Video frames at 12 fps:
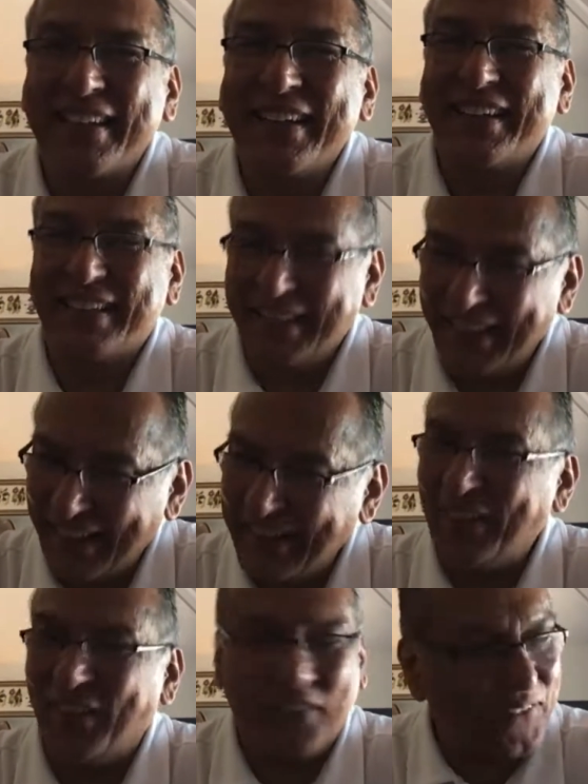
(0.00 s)
Yeah,
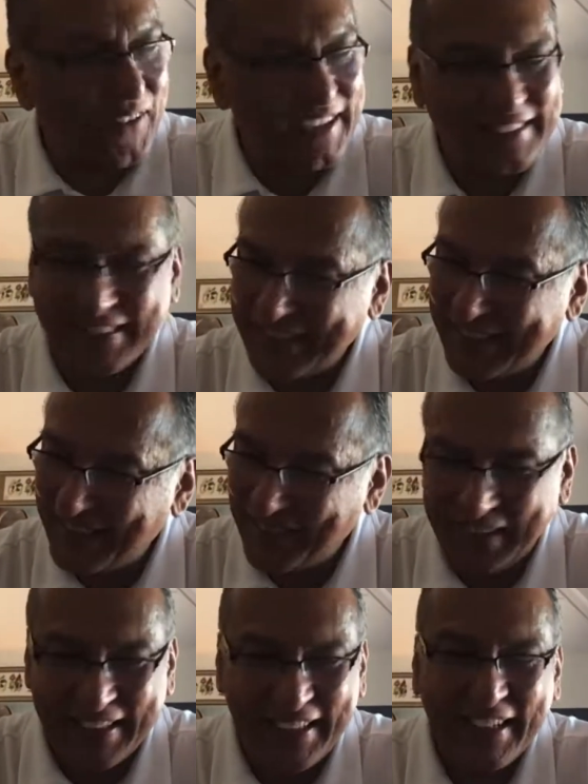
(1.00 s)
no question. I
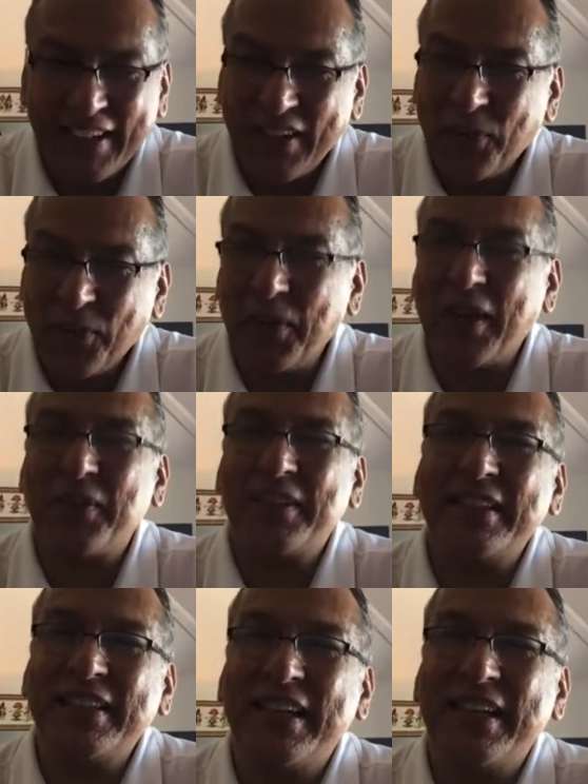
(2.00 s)
mean, when I was in the